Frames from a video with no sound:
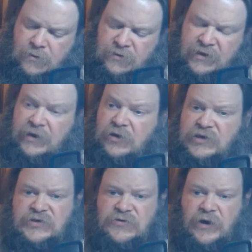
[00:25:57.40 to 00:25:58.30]

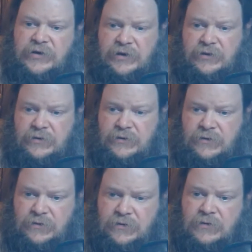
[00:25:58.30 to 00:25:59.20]
deconstructed
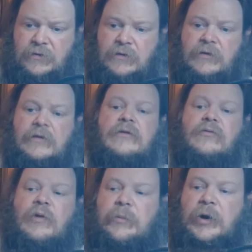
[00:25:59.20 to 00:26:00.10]

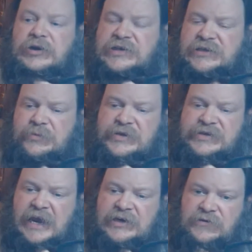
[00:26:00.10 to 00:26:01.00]
what Marxism is
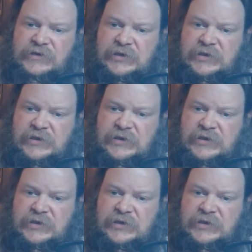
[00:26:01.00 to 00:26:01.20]
actually